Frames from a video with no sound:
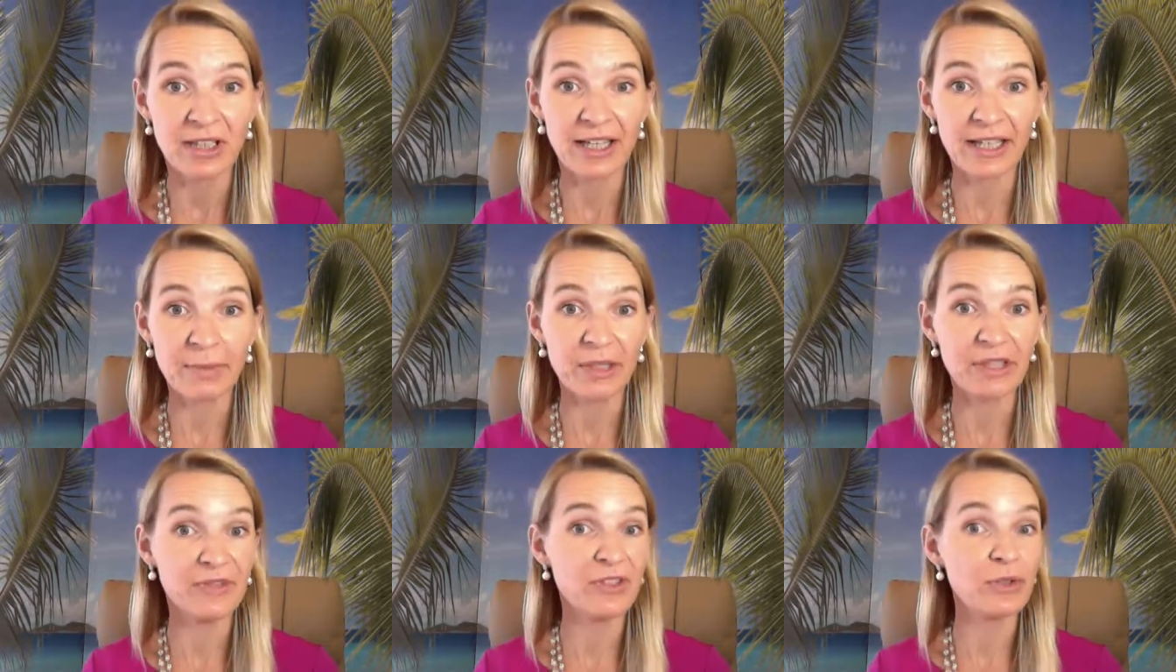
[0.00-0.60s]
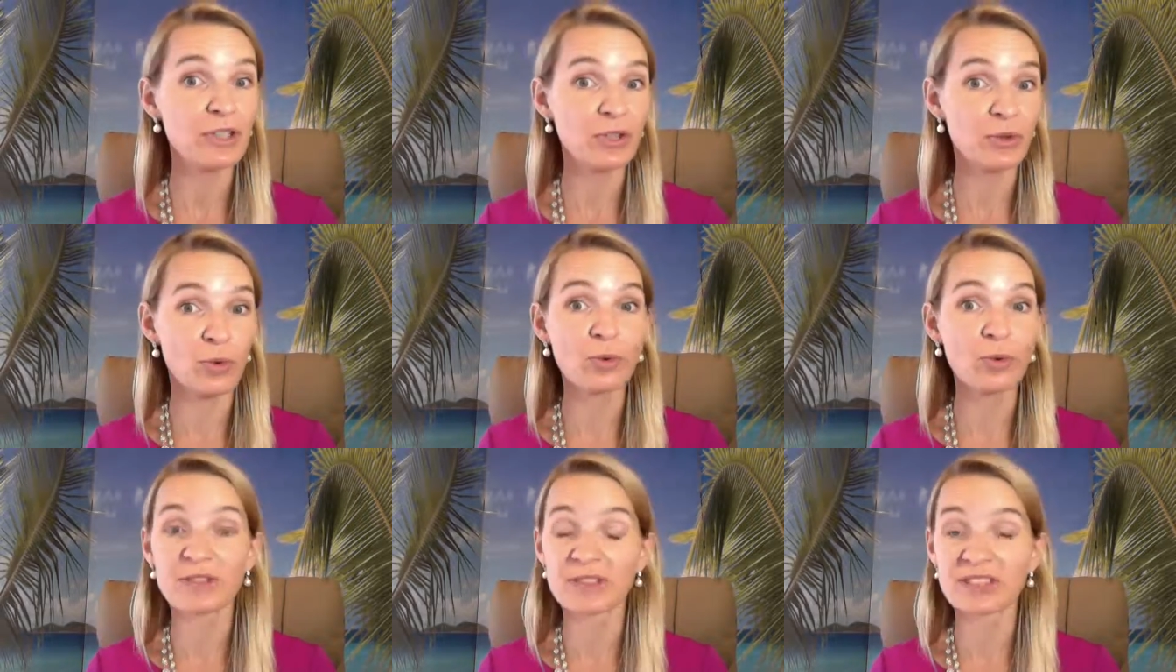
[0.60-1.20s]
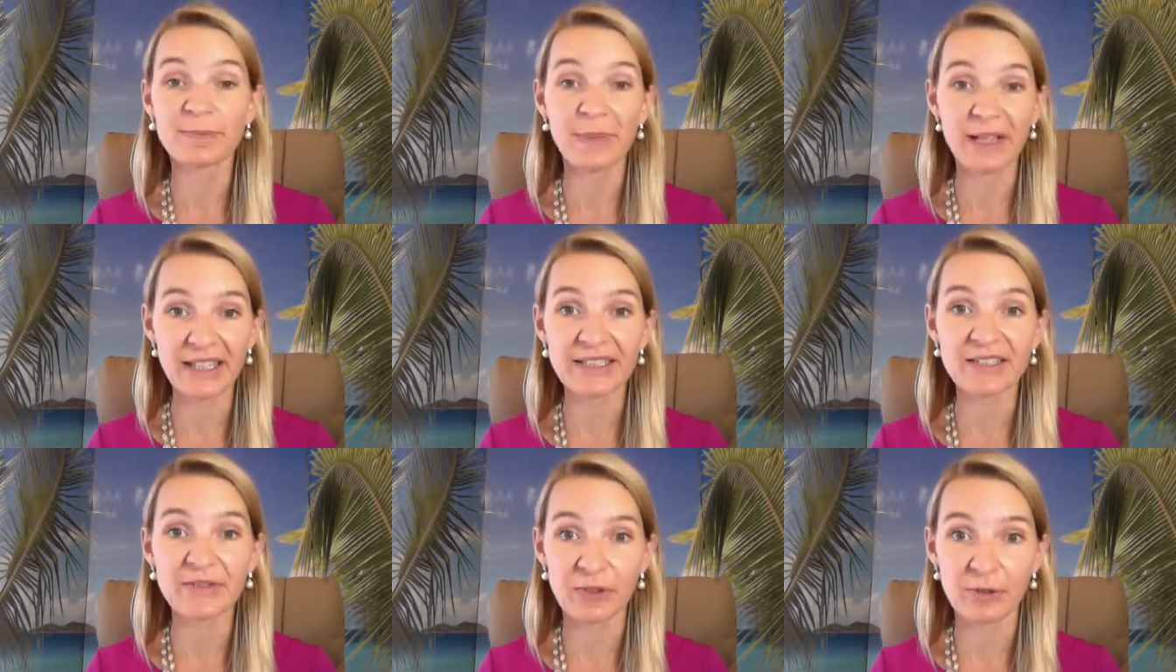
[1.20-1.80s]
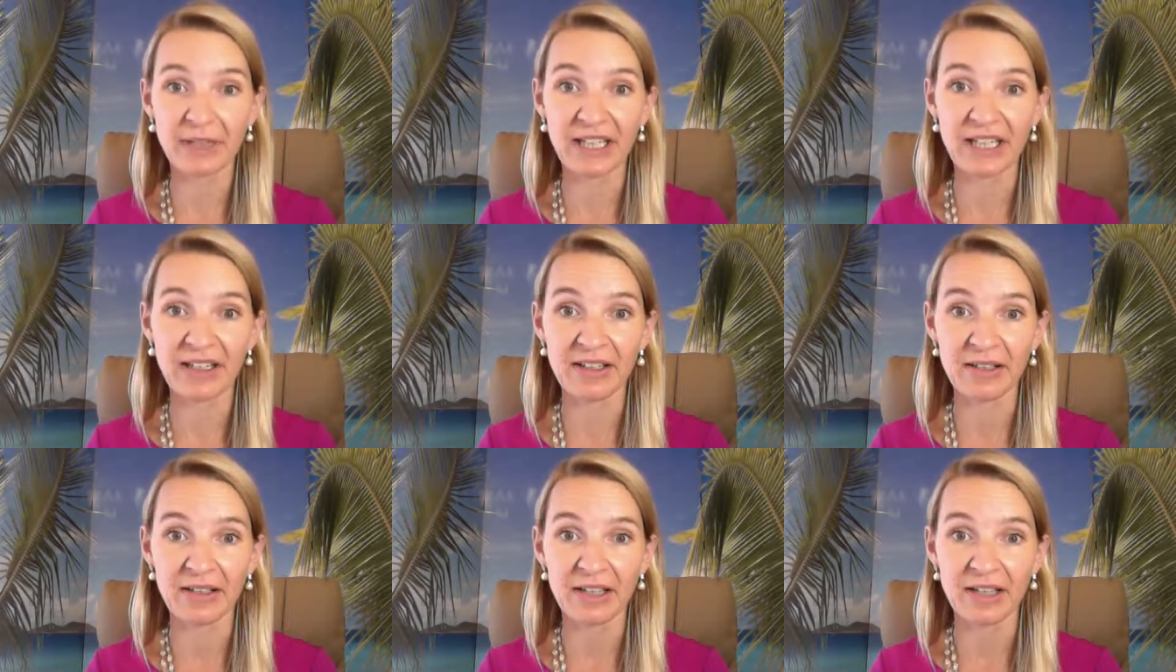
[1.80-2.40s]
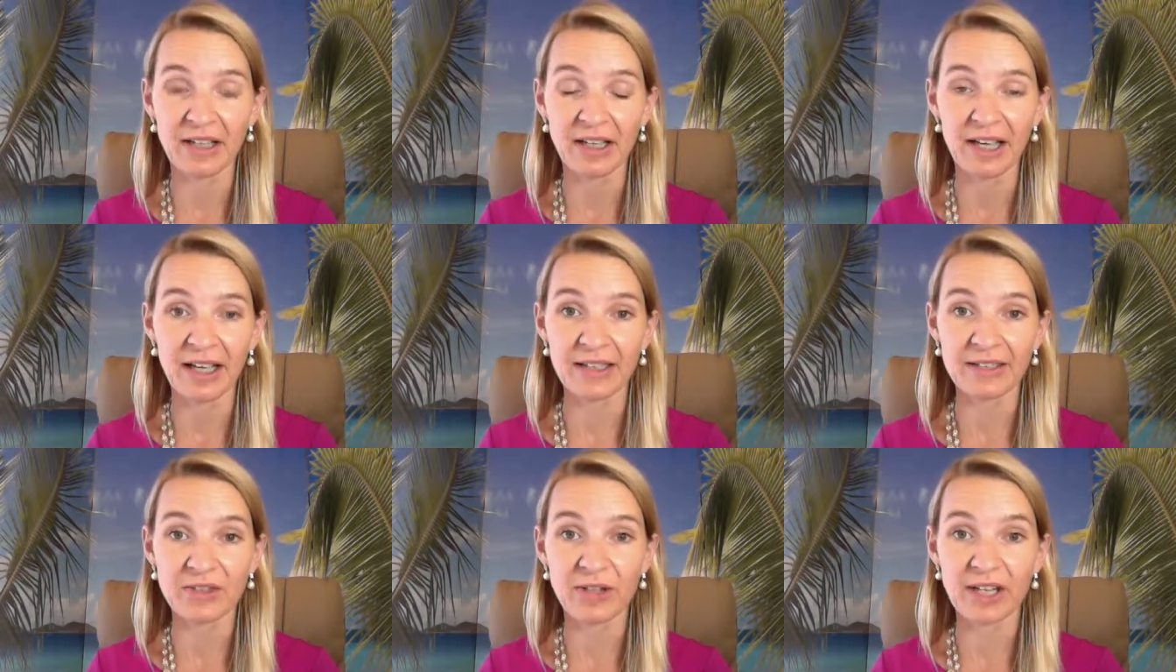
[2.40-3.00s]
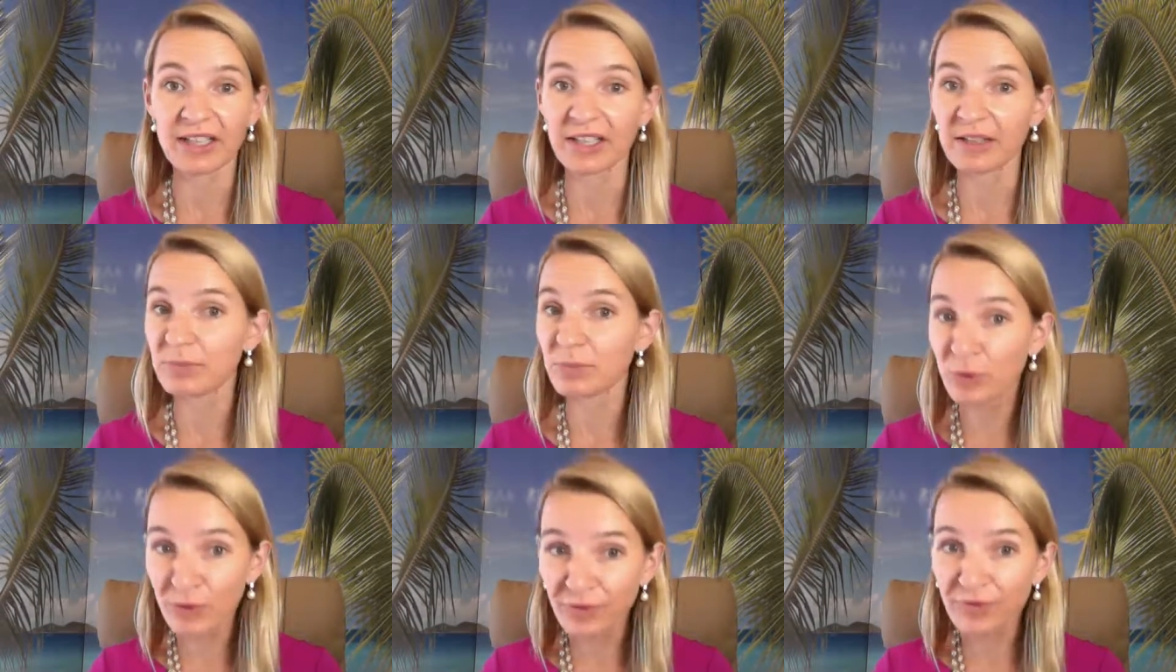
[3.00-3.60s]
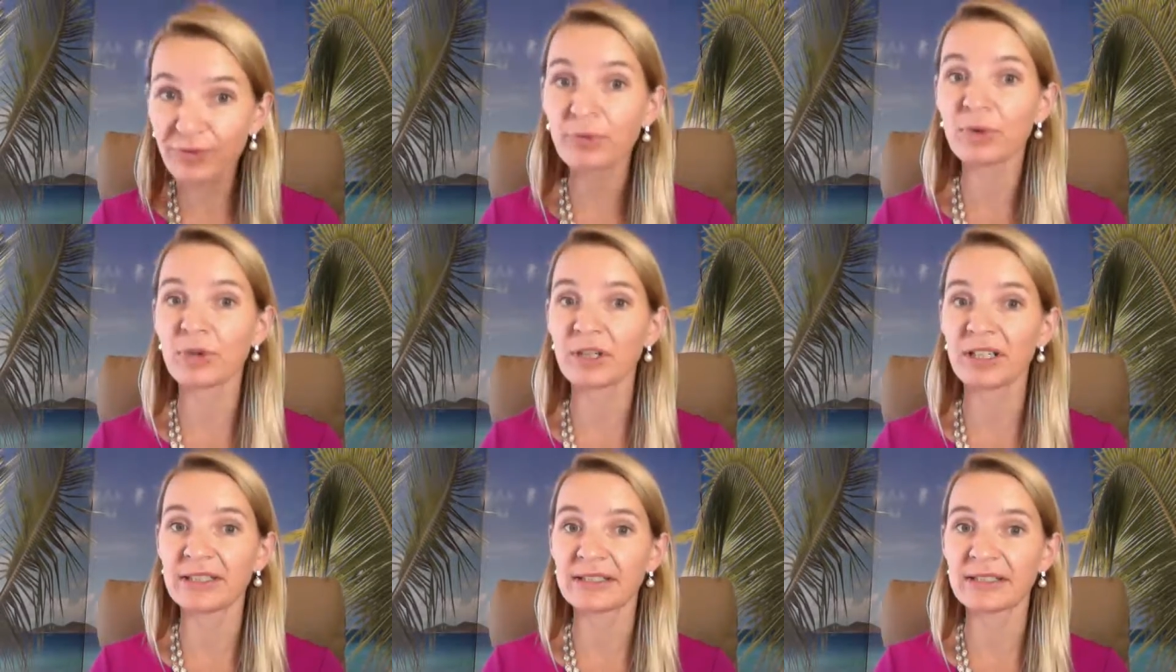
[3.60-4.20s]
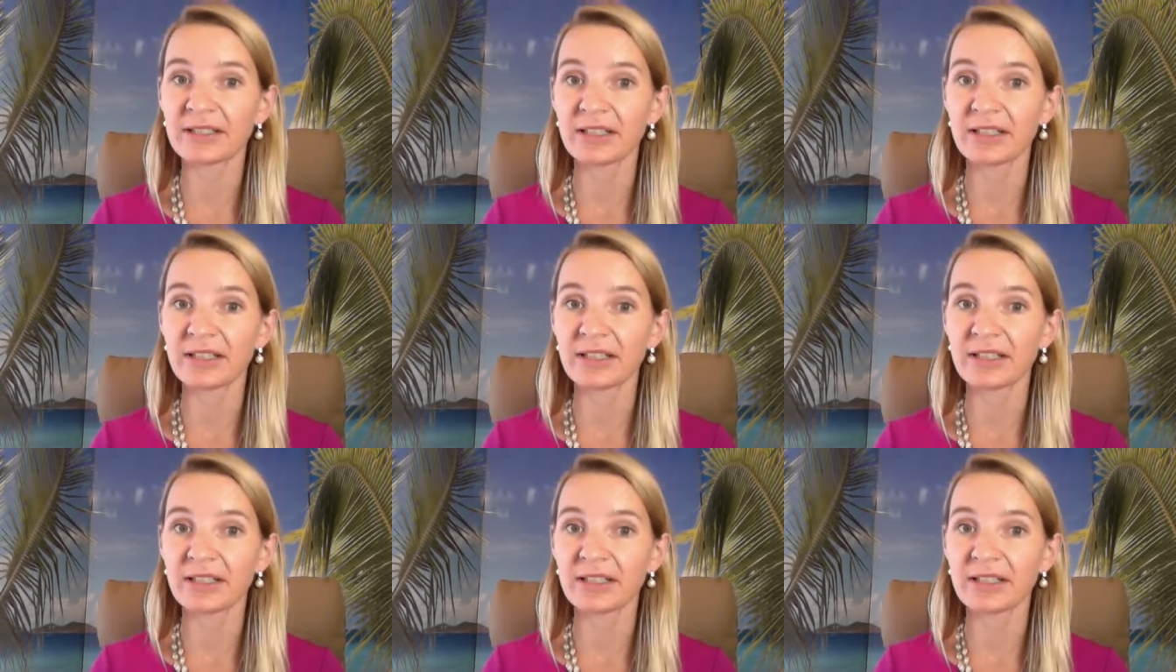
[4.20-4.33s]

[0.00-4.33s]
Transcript: like, but if you can hold the space for me, and so I can move through it,